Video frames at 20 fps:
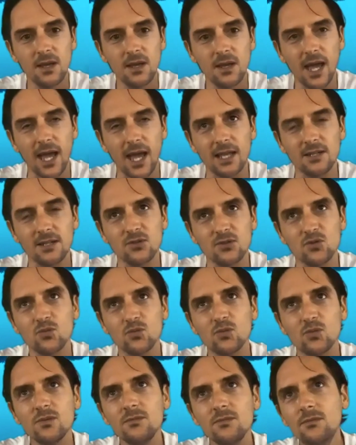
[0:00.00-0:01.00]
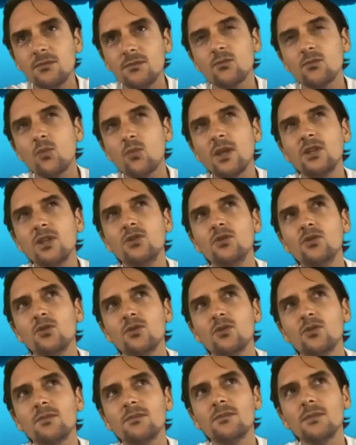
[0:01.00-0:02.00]
And when
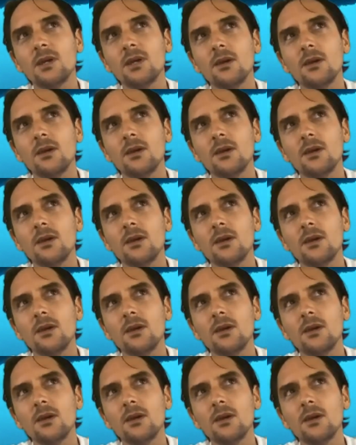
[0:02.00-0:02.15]
you,